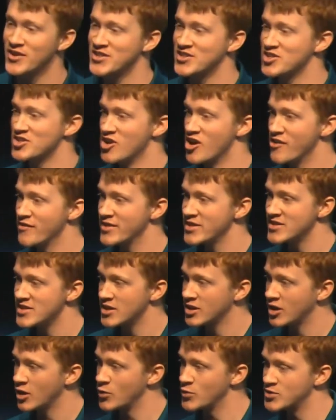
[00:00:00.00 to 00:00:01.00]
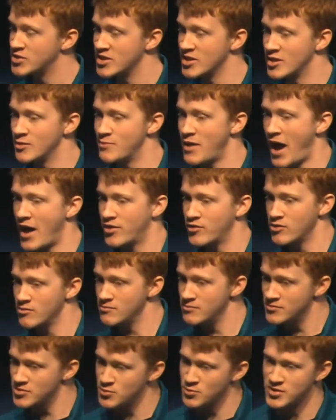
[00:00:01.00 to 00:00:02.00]
is nervous, it goes to the bathroom,
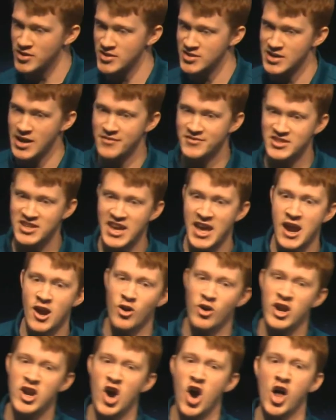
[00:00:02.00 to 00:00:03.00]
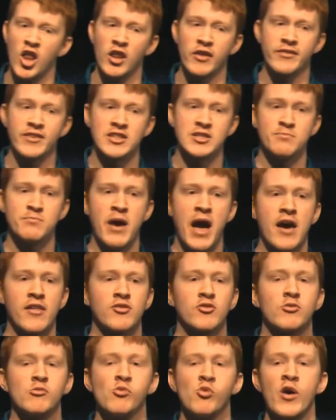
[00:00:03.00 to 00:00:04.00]
so it doesn't have to carry all of its
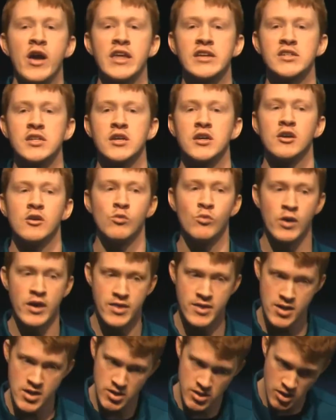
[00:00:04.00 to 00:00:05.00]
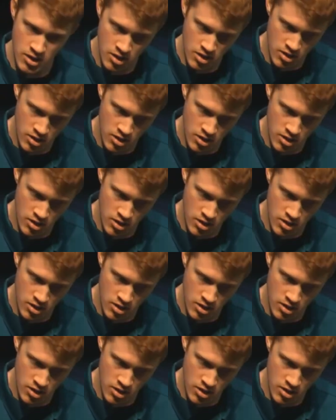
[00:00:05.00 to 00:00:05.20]
bathroom weight with it.